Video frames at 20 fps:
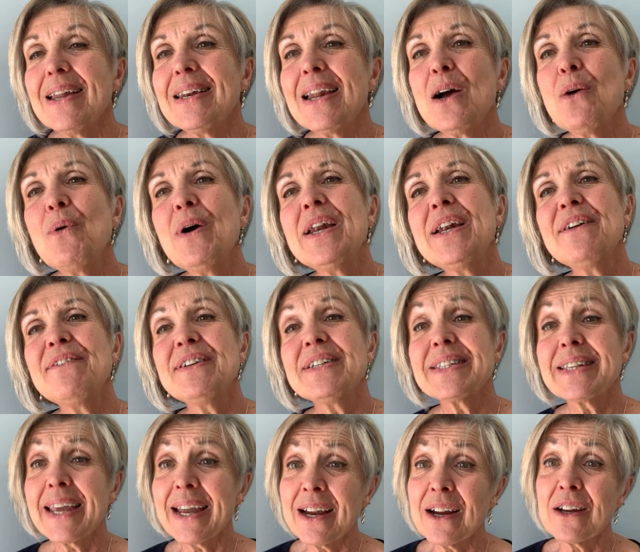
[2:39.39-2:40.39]
Now, one of
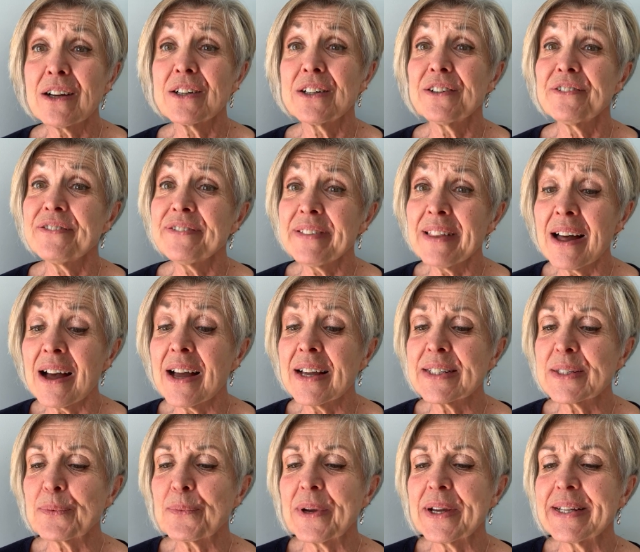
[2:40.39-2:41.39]
his character
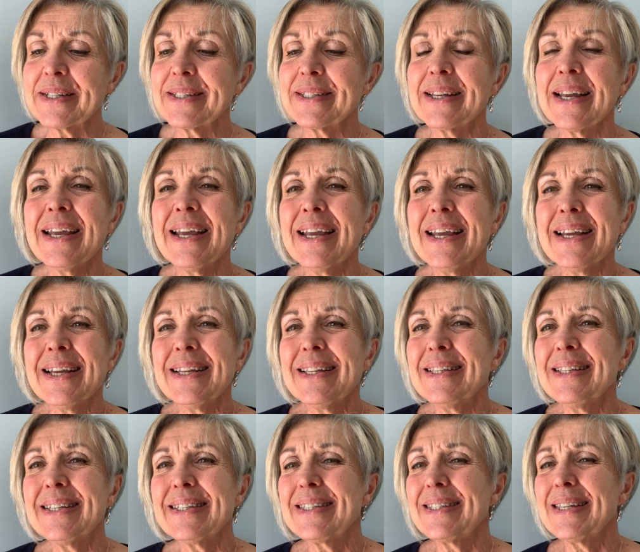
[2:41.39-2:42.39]
flaws was
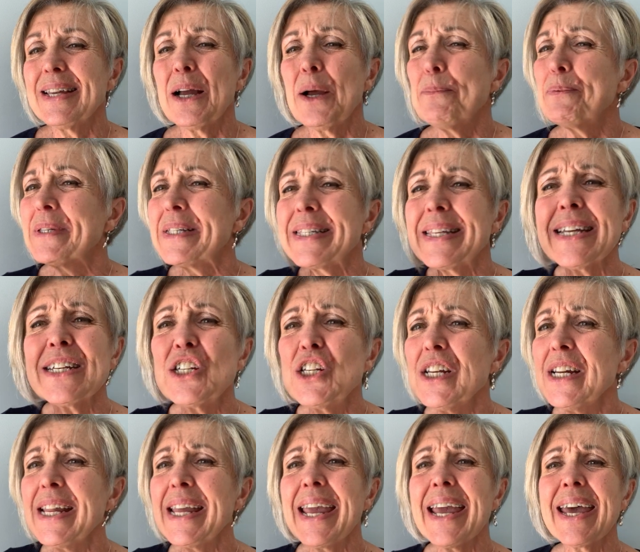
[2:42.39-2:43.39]
this
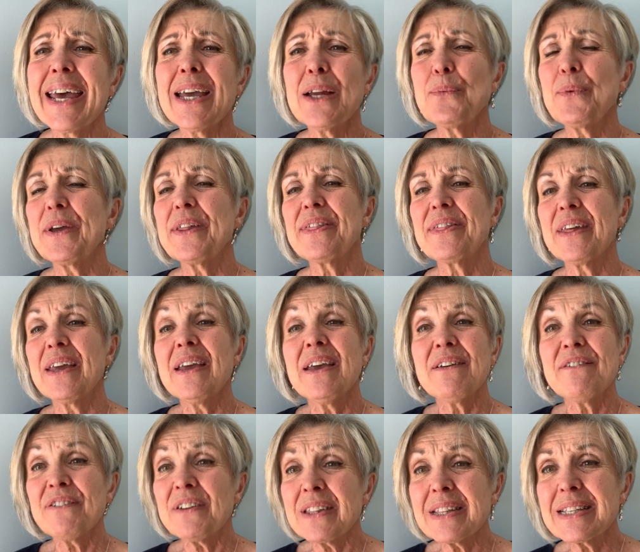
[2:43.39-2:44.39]
obsession he had with
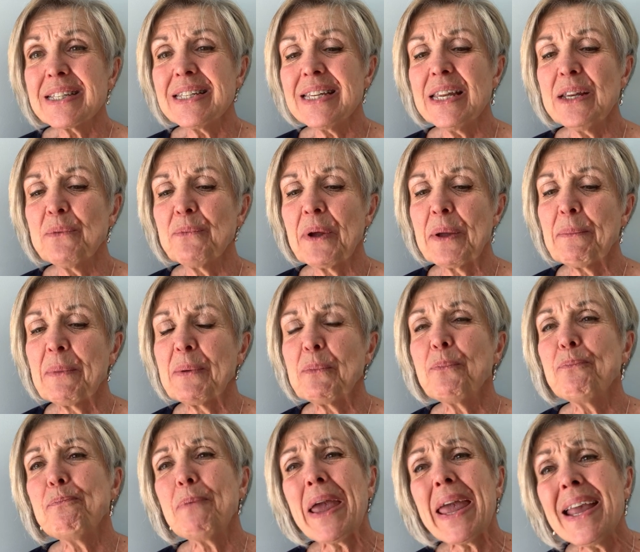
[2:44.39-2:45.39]
Philistine
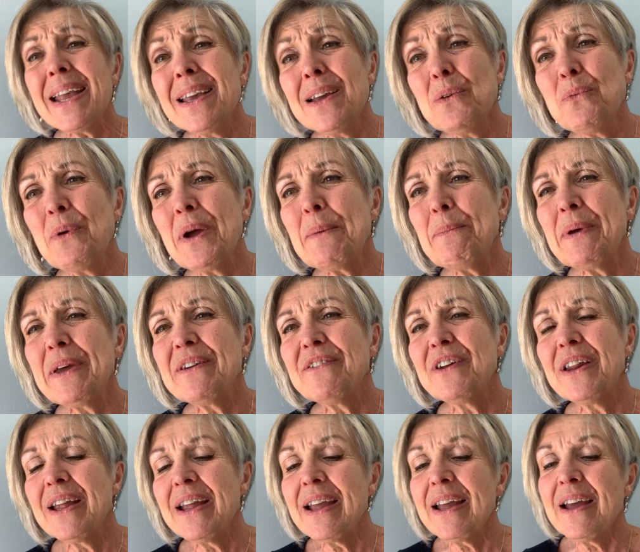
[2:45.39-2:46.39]
women, pagan
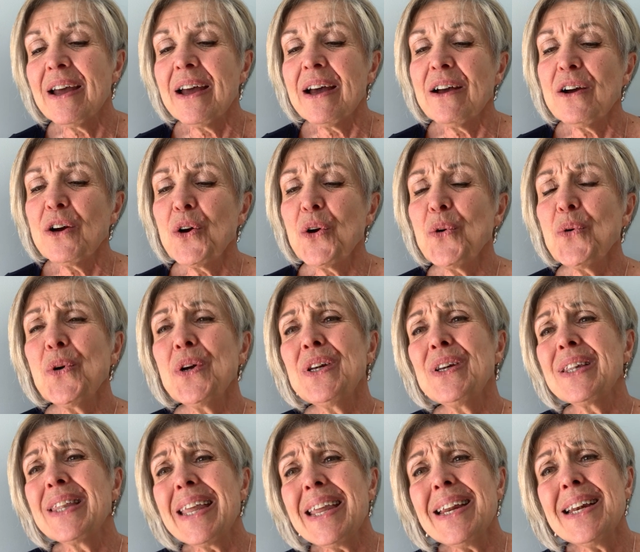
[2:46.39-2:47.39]
women who would
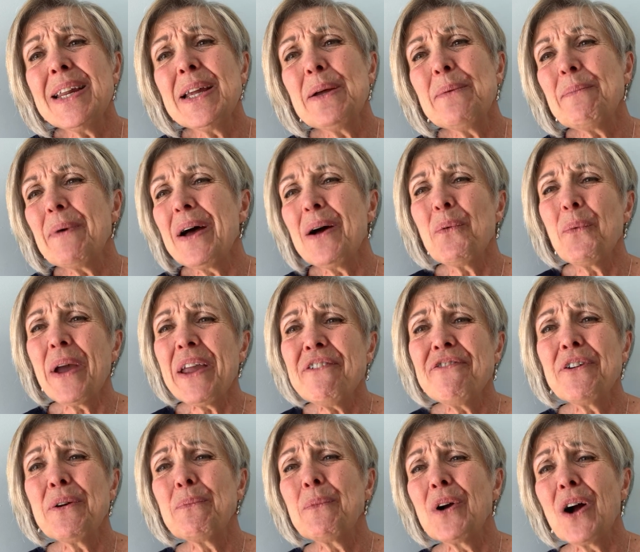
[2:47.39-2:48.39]
lead him away
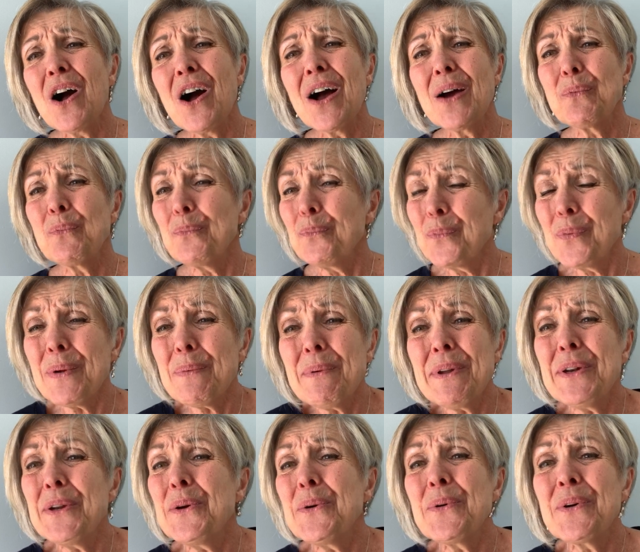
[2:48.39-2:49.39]
from God,
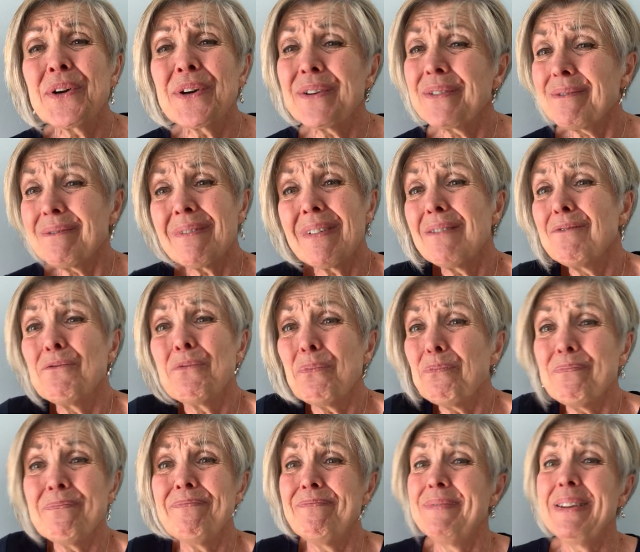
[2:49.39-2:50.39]
women who
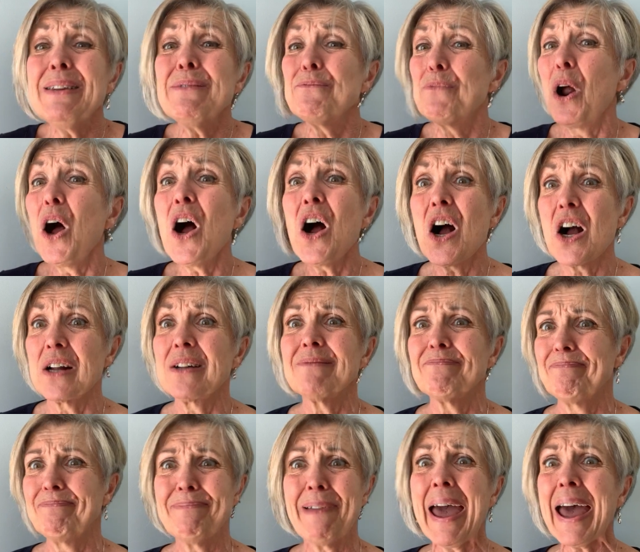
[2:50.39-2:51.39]
did wrong,
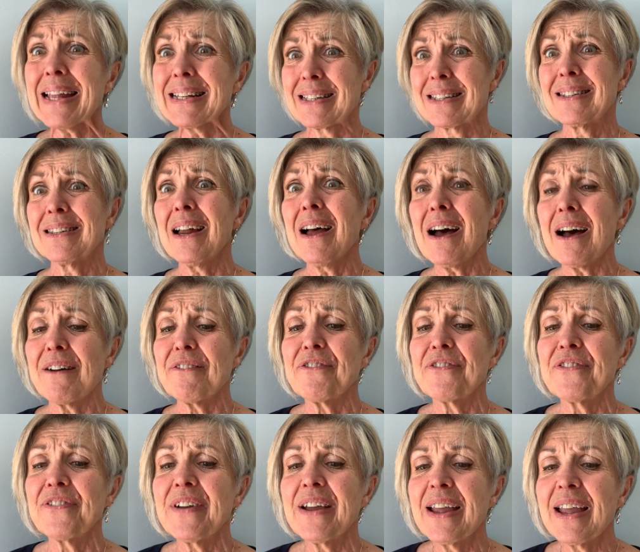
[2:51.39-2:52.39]
bad
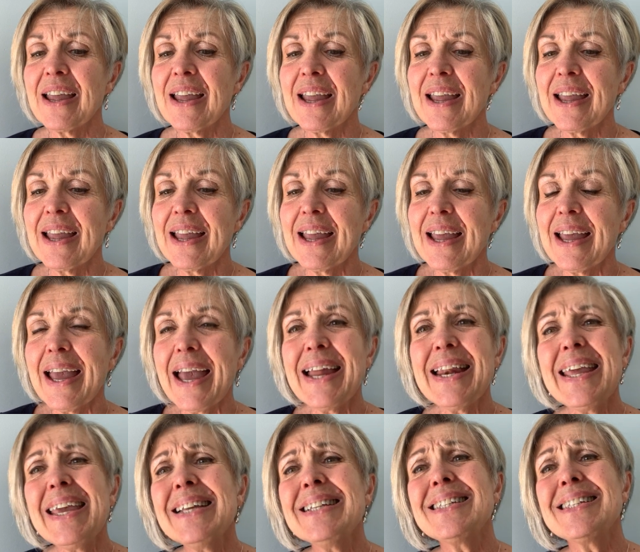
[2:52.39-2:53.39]
stuff.
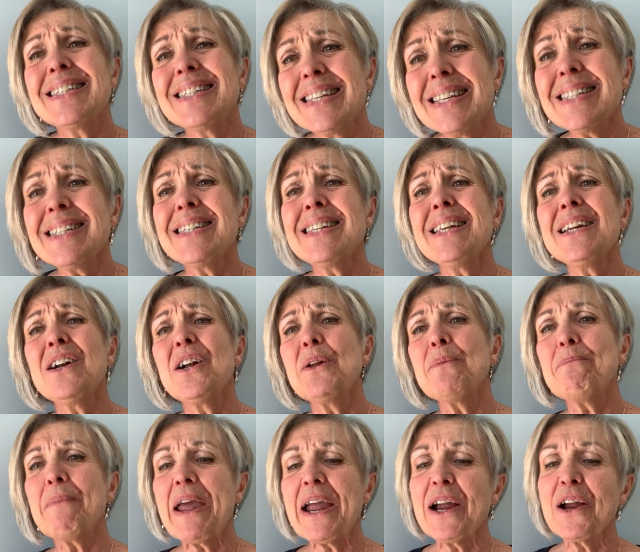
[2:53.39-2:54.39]
And he insisted
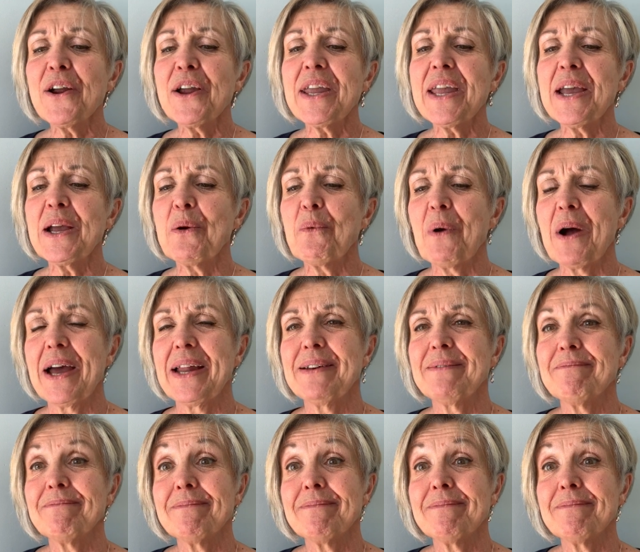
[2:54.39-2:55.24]
on marrying one.